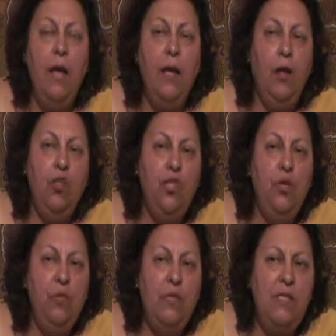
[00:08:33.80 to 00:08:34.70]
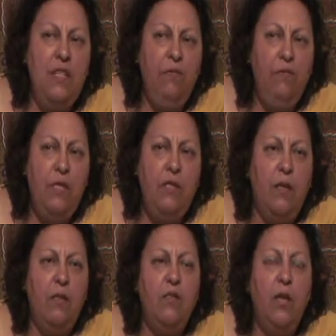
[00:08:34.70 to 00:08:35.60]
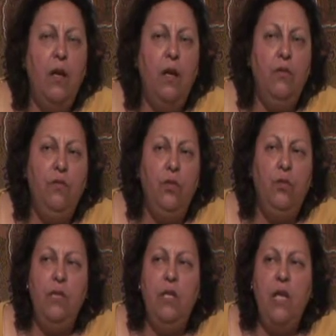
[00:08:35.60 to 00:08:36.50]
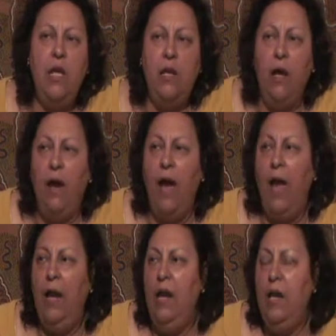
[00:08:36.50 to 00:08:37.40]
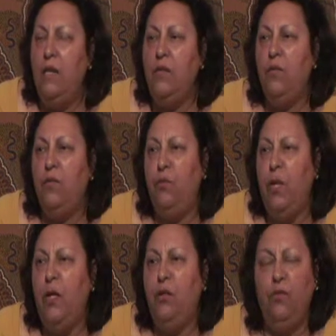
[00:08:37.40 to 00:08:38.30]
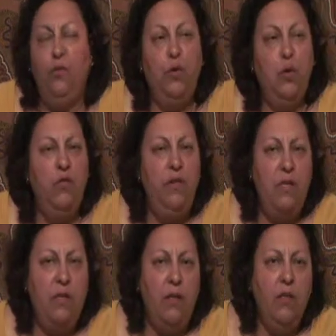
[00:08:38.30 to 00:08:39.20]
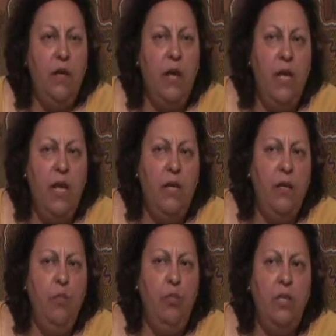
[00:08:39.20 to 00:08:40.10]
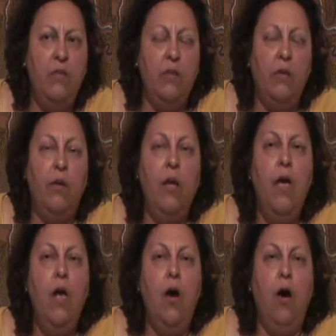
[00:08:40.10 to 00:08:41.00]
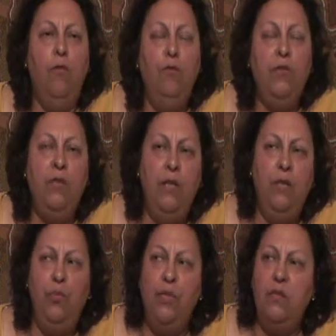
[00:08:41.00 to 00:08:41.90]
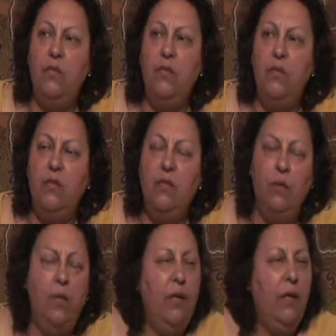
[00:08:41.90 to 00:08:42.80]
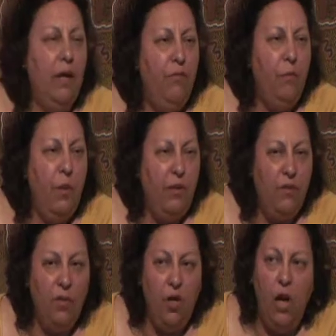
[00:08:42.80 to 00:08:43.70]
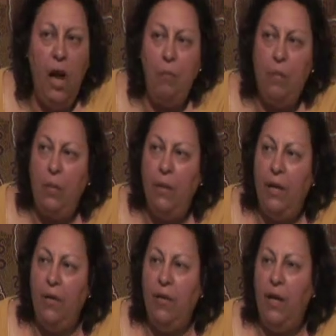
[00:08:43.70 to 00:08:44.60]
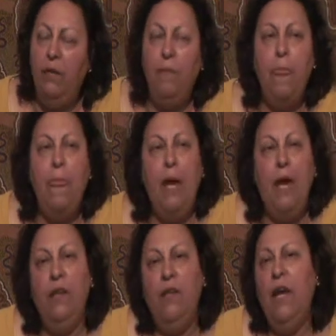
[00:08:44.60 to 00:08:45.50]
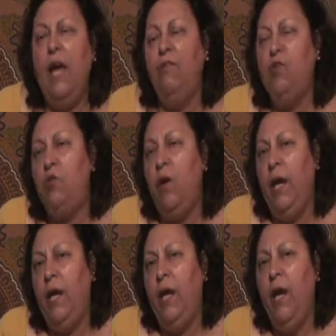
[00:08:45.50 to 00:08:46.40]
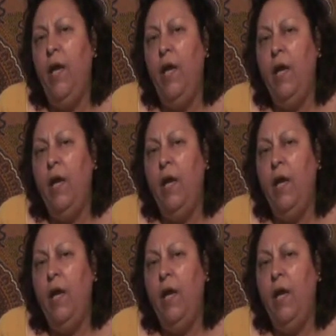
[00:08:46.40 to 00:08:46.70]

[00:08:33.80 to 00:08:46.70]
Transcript: Now she received visits during the year, at least 3 to 4 visits a year in prison. Obviously the prison system and the government is not happy about that, and they have tried